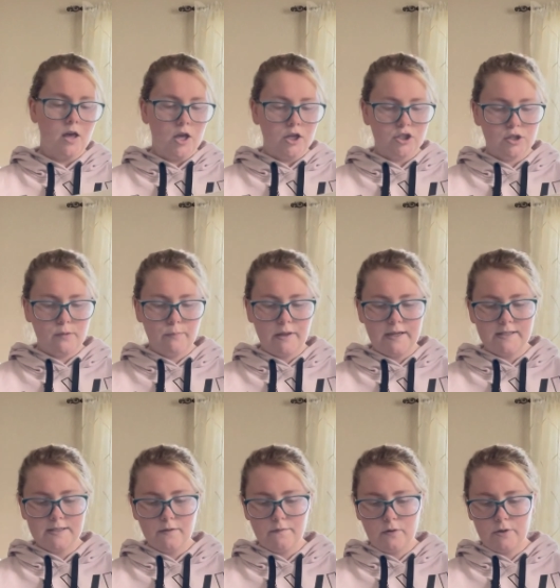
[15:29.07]
She placed
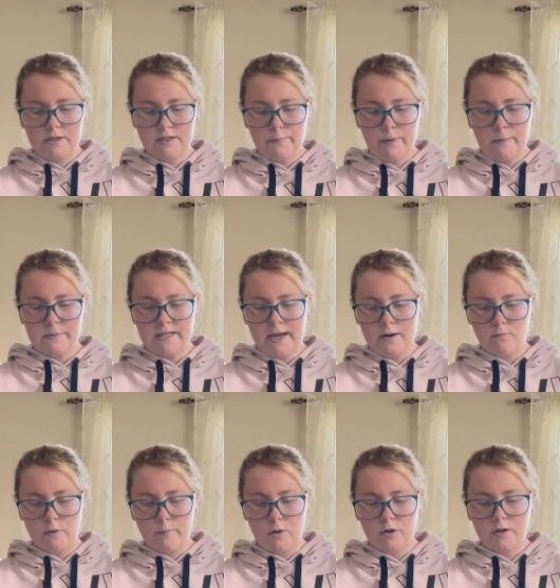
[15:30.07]
the phone into Pip's hand
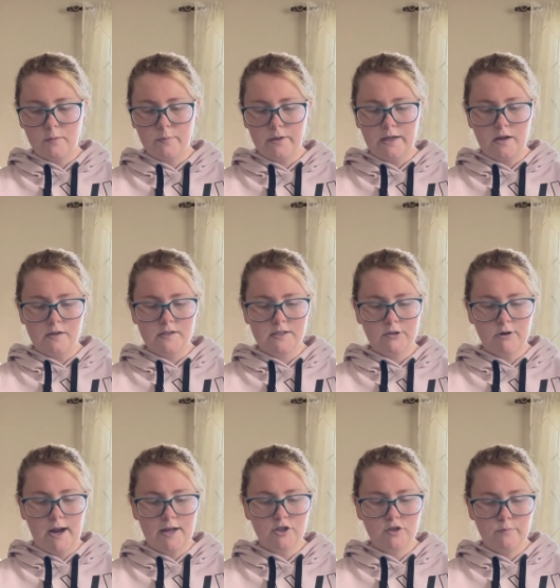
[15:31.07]
remarkably
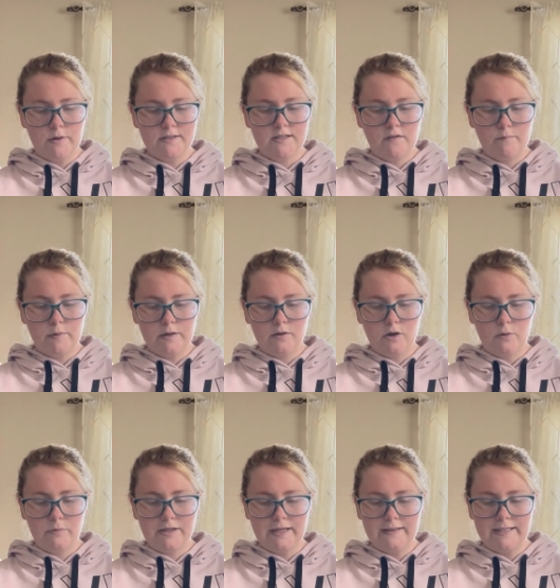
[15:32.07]
unscratched. Must have been
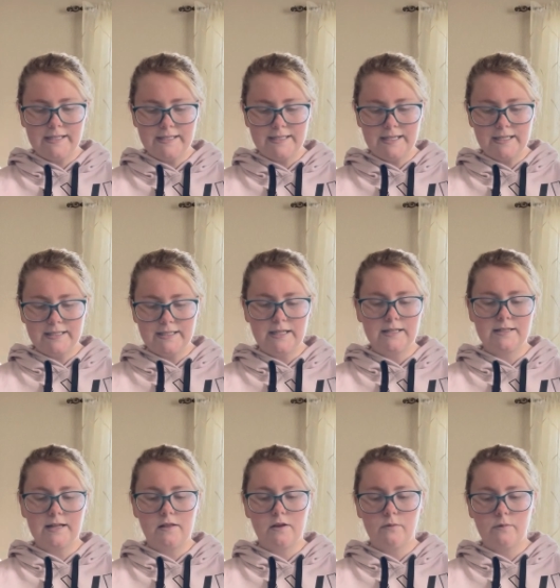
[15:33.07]
going at least 60,
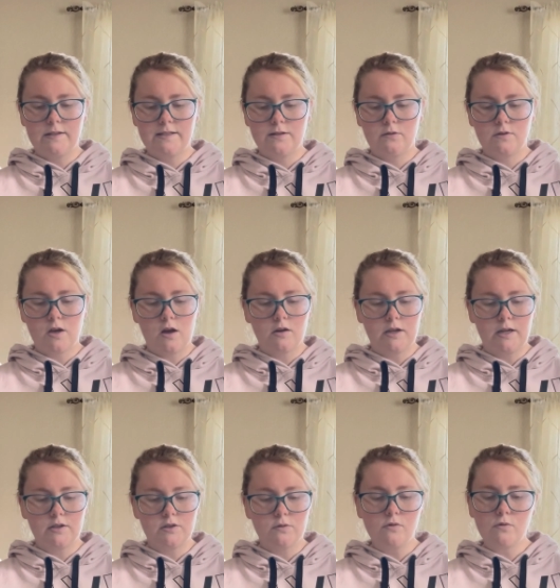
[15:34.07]
Stella was still talking,
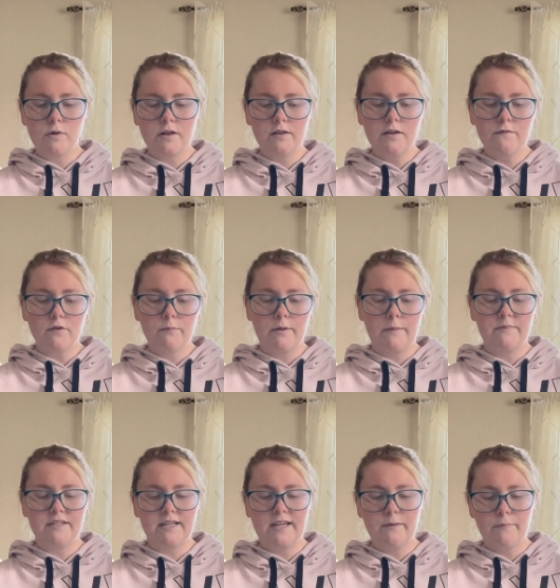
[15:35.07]
too quickly for Pip to
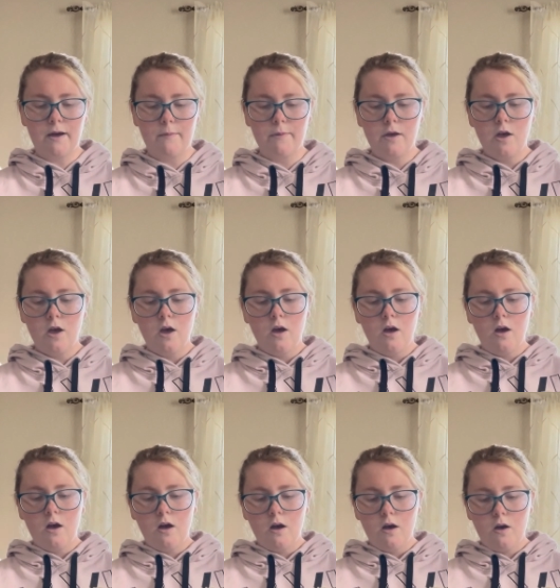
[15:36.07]
keep up.
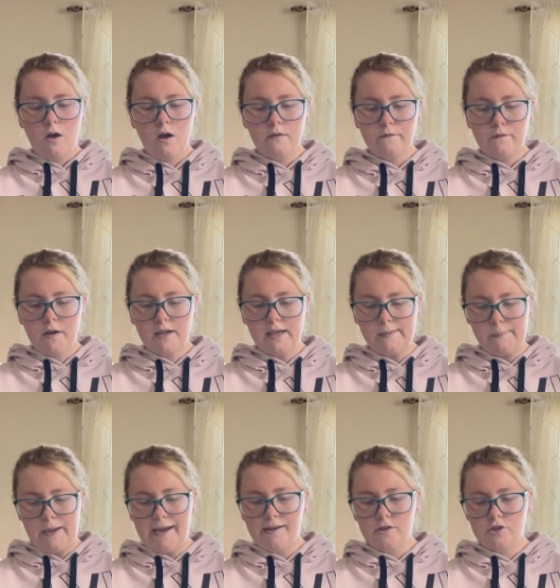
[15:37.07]
On fucking
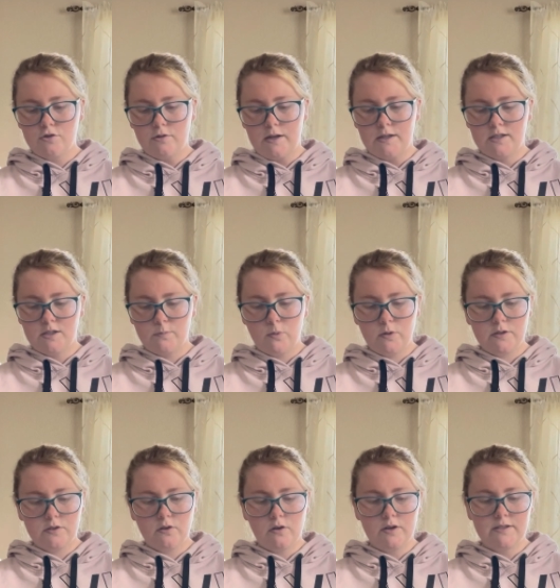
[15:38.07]
Main Street, sports
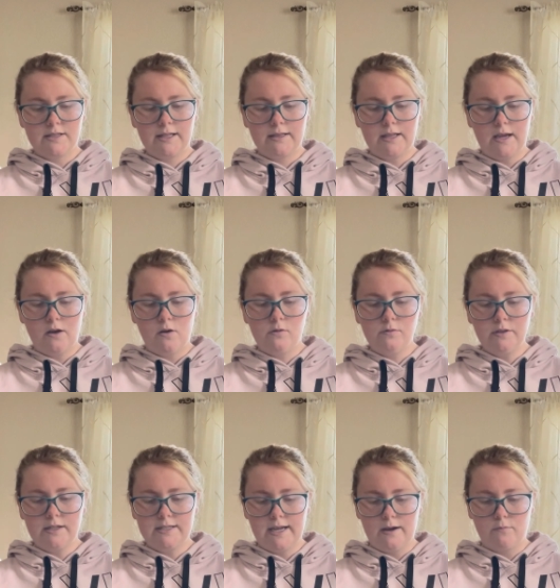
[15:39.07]
cars think they own the
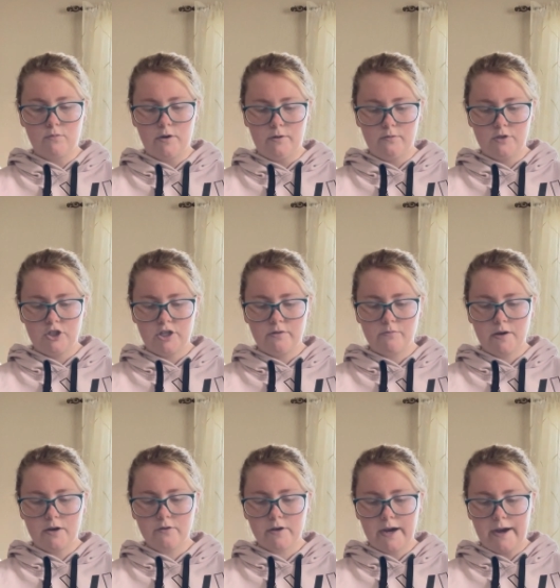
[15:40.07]
damn road. She
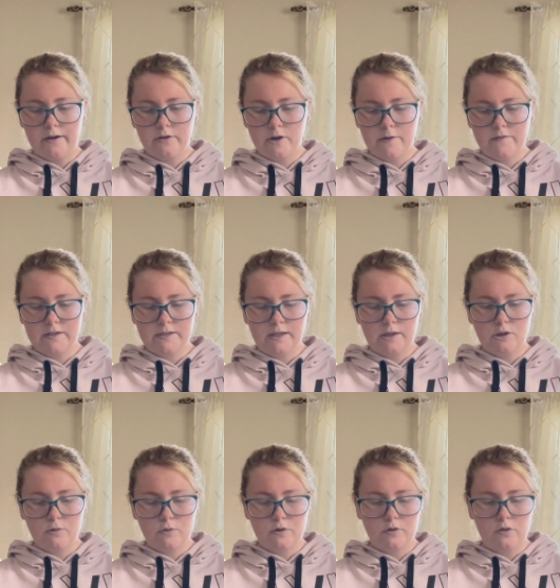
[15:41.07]
ran her hand nervously through
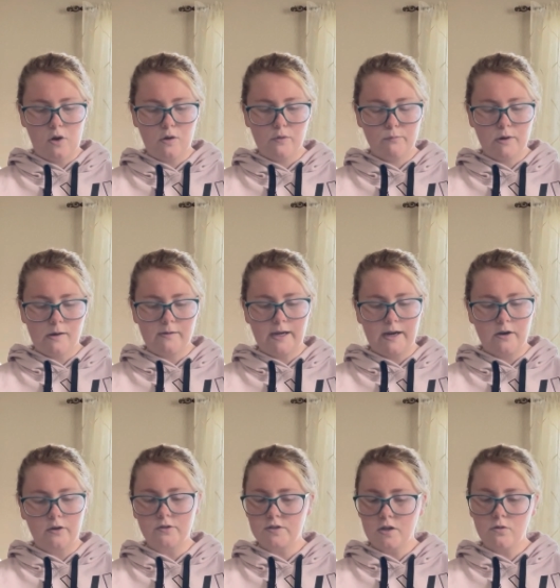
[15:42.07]
her long brown
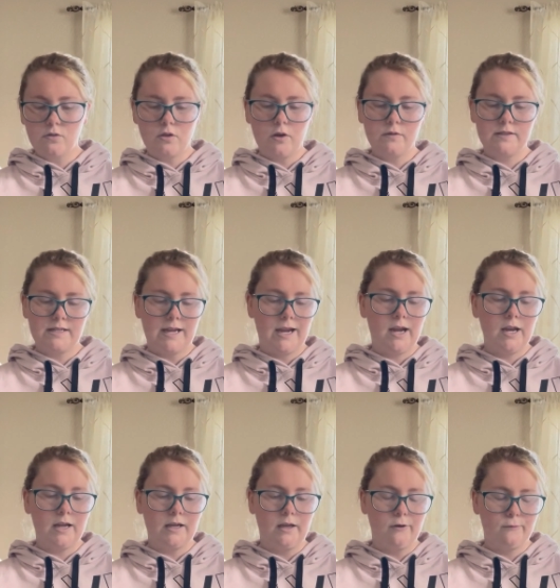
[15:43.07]
hair, so close to
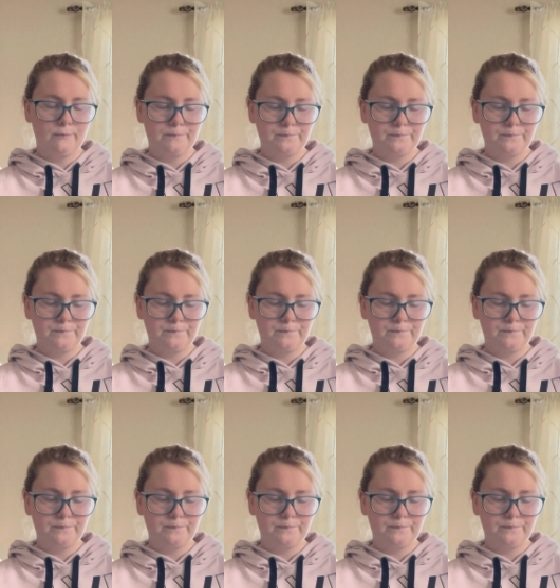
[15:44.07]
hitting you.